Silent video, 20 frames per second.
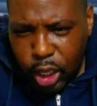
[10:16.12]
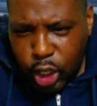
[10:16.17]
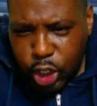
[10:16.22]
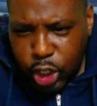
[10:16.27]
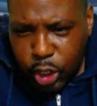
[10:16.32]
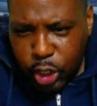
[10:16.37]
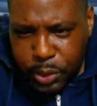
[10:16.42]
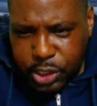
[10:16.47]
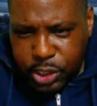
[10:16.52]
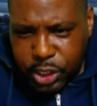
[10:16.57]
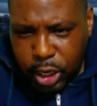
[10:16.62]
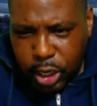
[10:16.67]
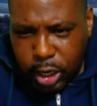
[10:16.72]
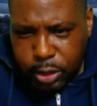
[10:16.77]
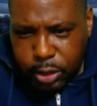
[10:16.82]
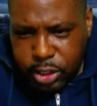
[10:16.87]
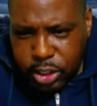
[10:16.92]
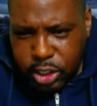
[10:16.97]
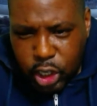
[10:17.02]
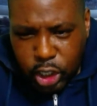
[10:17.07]
Hughie's
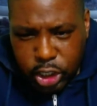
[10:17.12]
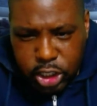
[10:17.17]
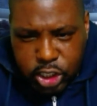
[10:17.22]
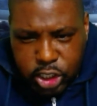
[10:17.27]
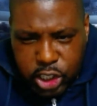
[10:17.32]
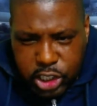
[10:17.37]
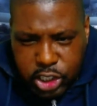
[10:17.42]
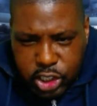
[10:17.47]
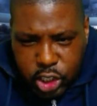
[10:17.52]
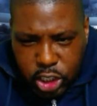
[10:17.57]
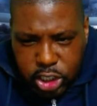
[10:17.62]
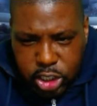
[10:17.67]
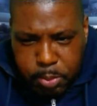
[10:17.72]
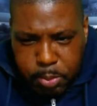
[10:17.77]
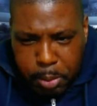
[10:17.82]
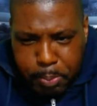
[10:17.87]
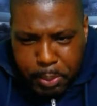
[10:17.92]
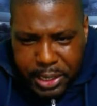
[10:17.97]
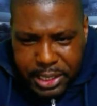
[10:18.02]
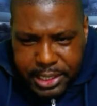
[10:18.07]
just got to be
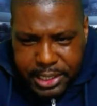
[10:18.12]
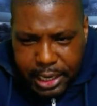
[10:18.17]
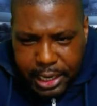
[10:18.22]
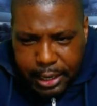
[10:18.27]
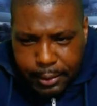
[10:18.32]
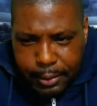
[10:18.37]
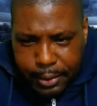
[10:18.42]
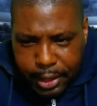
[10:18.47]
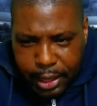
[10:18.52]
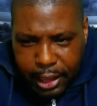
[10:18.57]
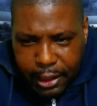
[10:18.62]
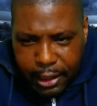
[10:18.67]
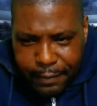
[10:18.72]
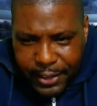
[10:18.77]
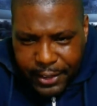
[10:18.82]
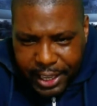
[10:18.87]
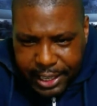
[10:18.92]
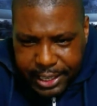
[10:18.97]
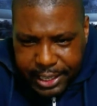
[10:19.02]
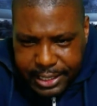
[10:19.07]
busier. If
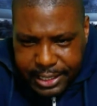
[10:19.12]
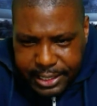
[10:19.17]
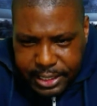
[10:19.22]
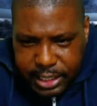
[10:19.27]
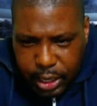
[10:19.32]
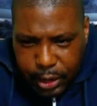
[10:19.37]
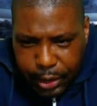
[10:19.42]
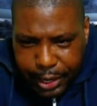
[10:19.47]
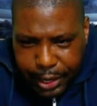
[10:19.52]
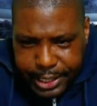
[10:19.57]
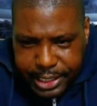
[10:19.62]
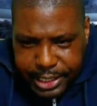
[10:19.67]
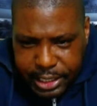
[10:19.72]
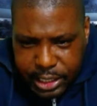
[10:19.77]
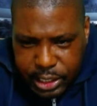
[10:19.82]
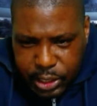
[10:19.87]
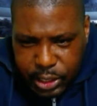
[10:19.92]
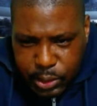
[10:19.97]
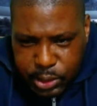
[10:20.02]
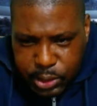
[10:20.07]
he is going to
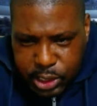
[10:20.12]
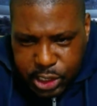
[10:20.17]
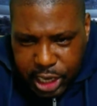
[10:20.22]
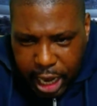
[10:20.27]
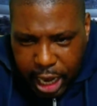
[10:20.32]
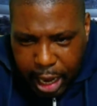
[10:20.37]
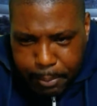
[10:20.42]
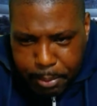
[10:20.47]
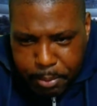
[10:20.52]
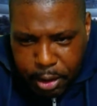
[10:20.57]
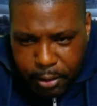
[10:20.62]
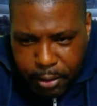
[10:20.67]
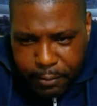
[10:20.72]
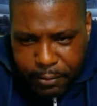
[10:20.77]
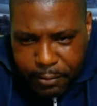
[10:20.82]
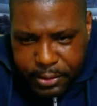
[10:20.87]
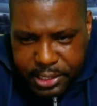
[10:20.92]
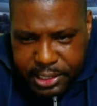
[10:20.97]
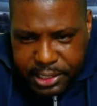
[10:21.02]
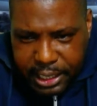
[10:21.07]
use the jab and moving
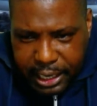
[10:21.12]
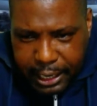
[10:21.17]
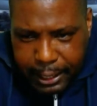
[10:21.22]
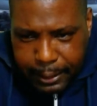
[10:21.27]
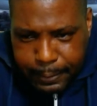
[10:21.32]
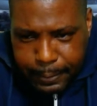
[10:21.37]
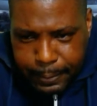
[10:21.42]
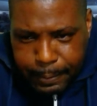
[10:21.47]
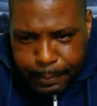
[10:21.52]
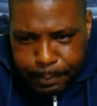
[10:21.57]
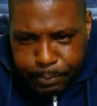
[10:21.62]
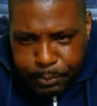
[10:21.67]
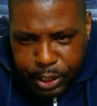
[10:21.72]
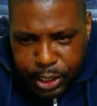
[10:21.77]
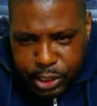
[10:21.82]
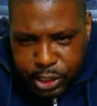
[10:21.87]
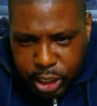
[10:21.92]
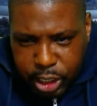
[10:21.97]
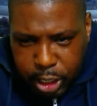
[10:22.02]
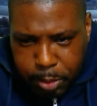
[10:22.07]
style, he's
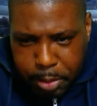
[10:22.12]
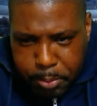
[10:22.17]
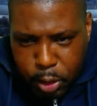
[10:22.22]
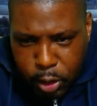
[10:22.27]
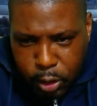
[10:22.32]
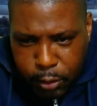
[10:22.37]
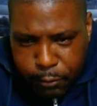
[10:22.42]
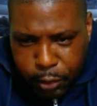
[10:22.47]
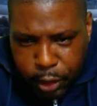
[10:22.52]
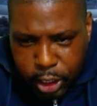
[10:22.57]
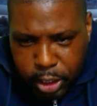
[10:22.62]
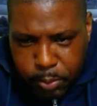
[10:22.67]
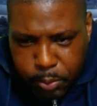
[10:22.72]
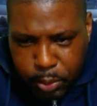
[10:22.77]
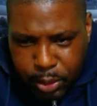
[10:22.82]
got to be more volume with it.